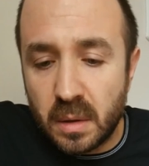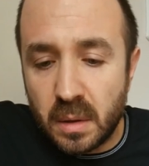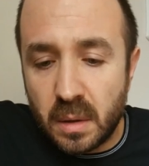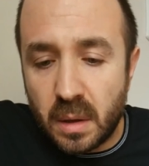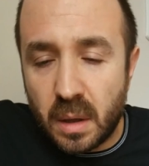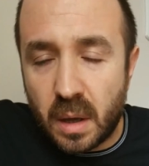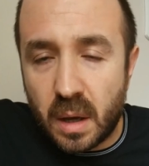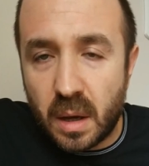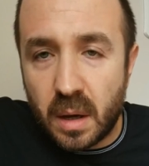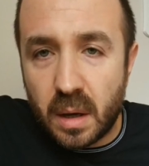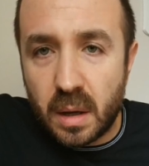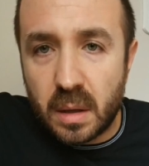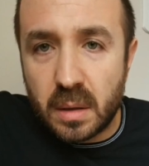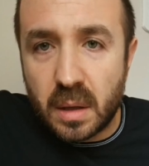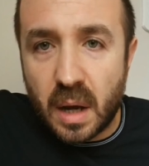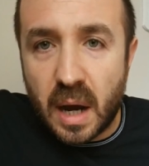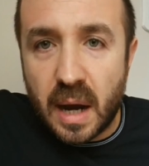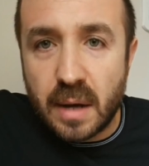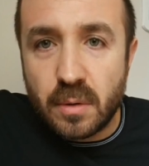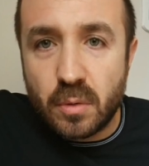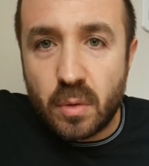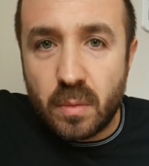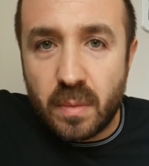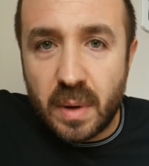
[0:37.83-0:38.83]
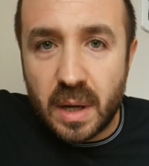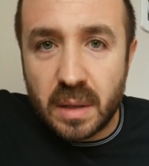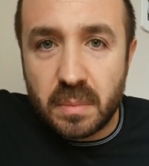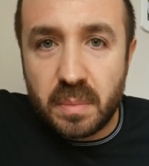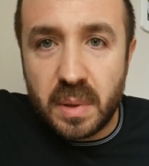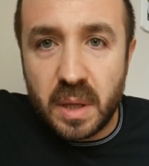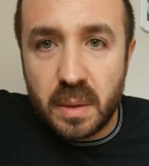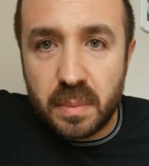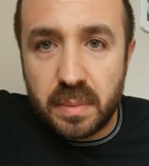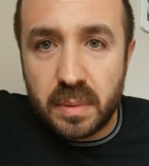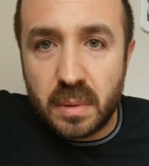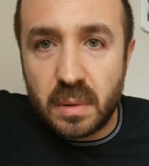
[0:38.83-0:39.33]
and I don't want
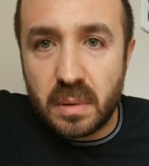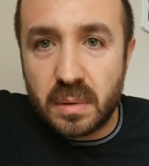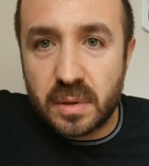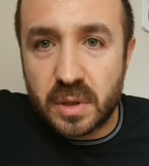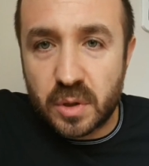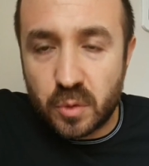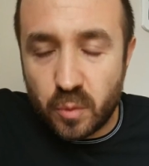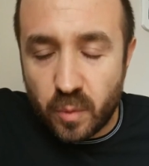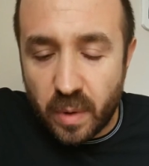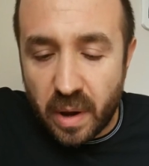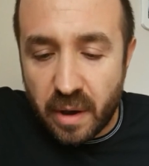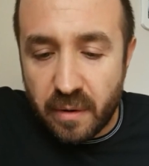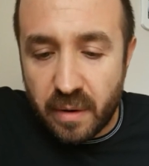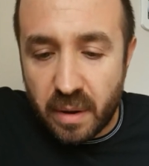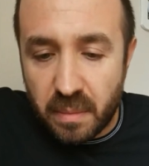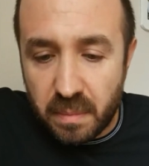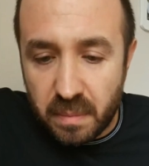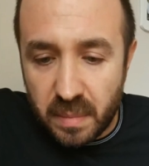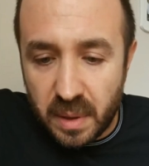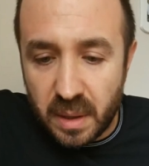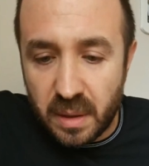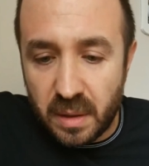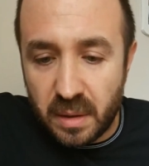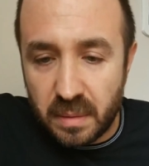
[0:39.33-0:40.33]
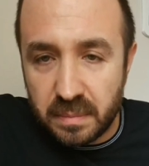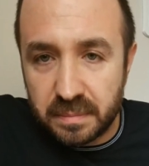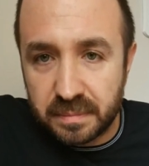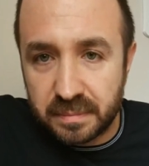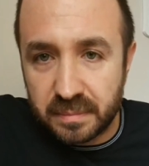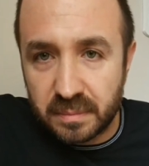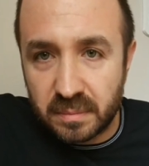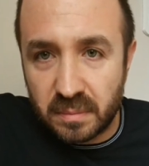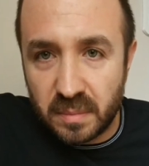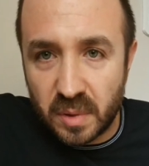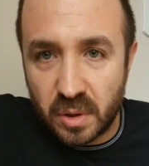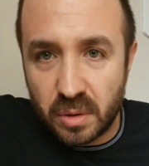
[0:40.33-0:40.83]
people swear at me
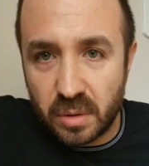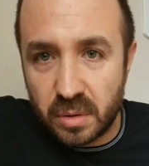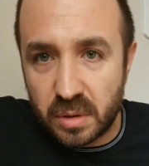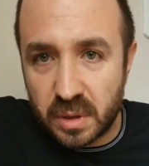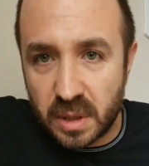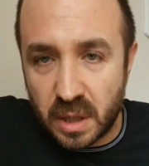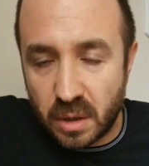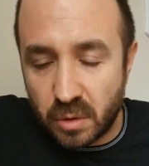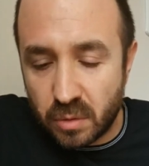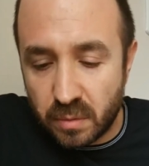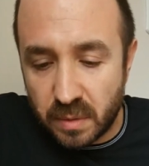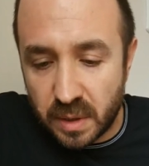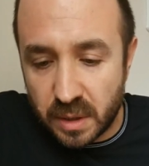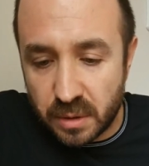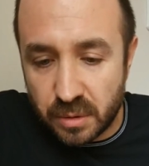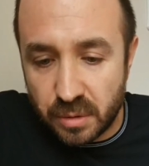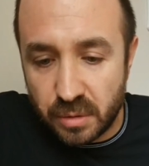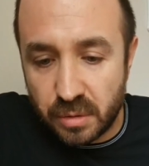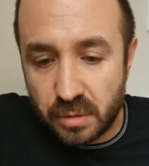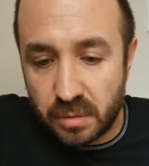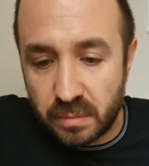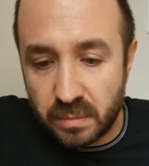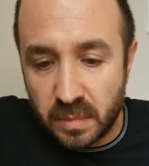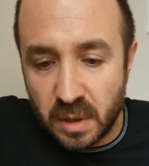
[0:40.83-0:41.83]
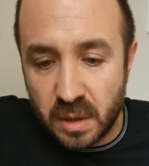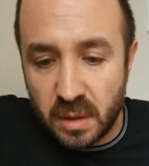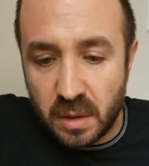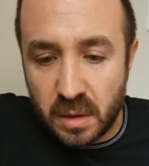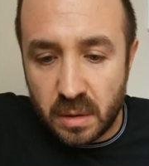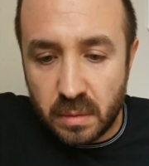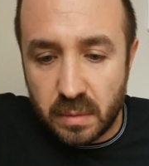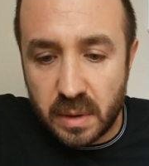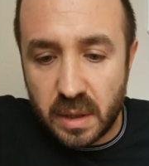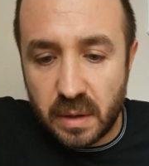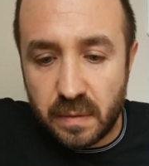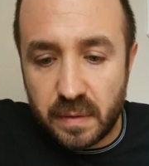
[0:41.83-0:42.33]
because they always do.
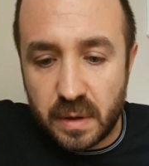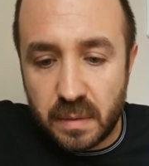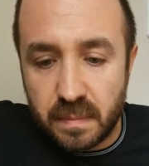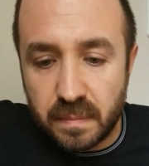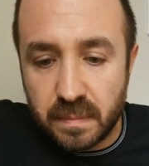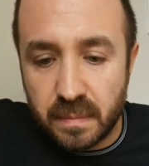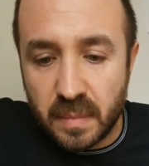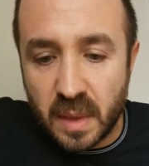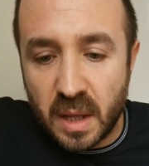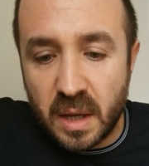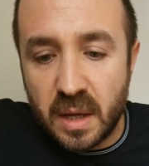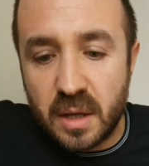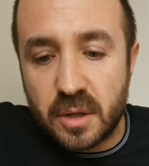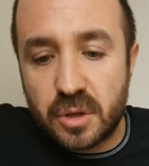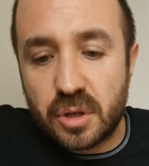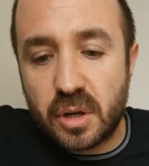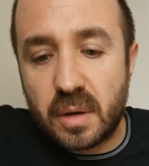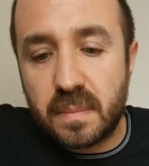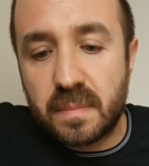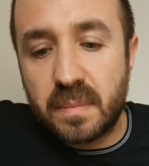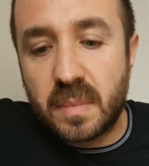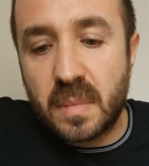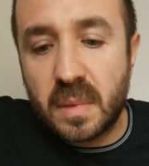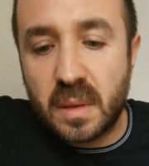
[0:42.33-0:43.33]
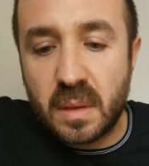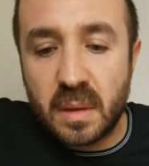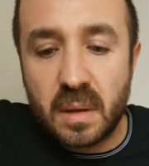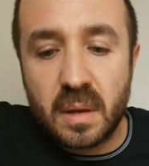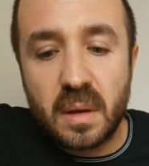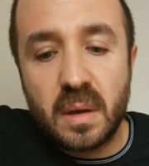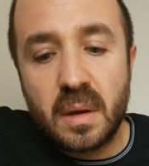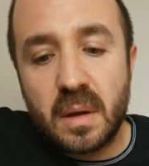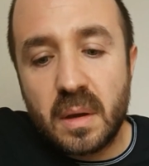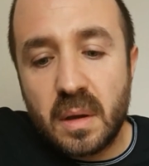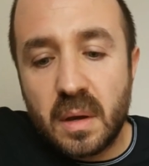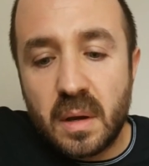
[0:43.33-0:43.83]
Whatever. So
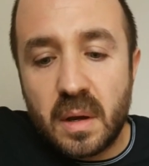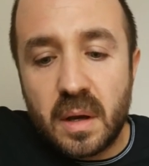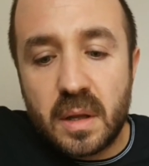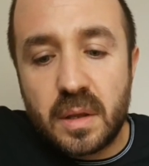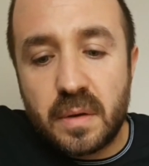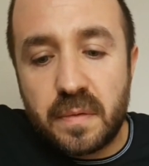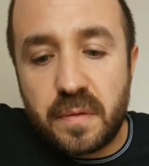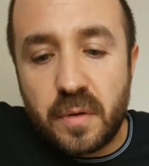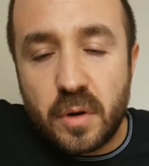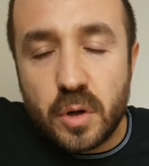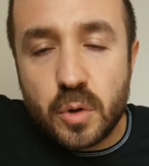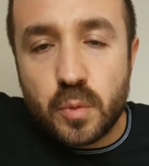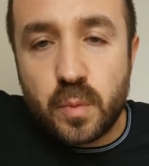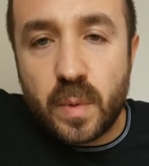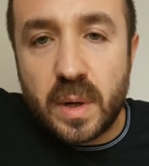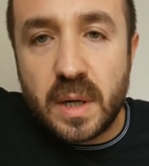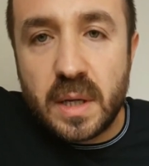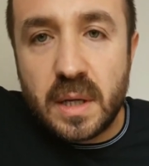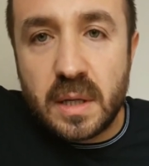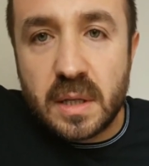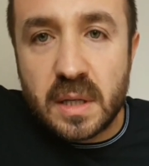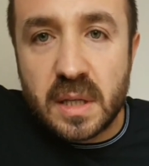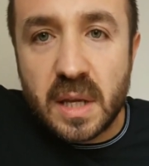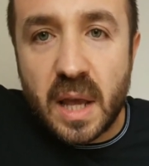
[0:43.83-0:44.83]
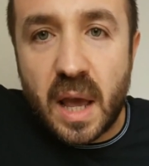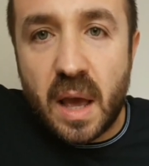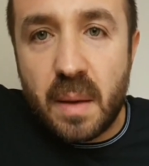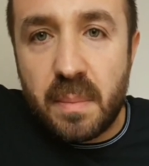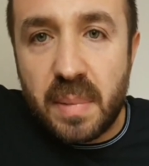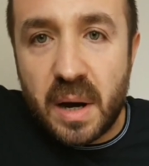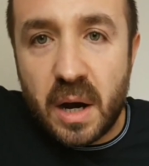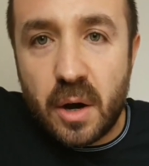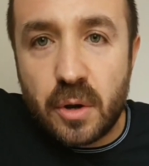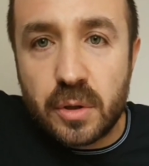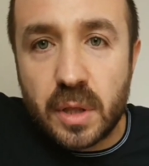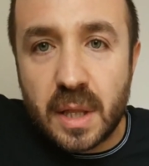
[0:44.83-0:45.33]
the first one is
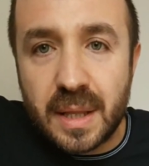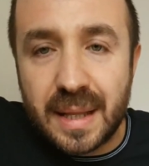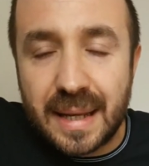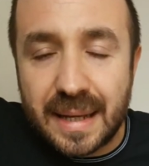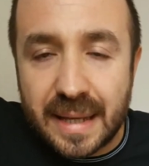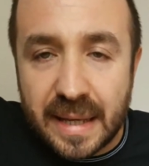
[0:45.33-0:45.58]
about the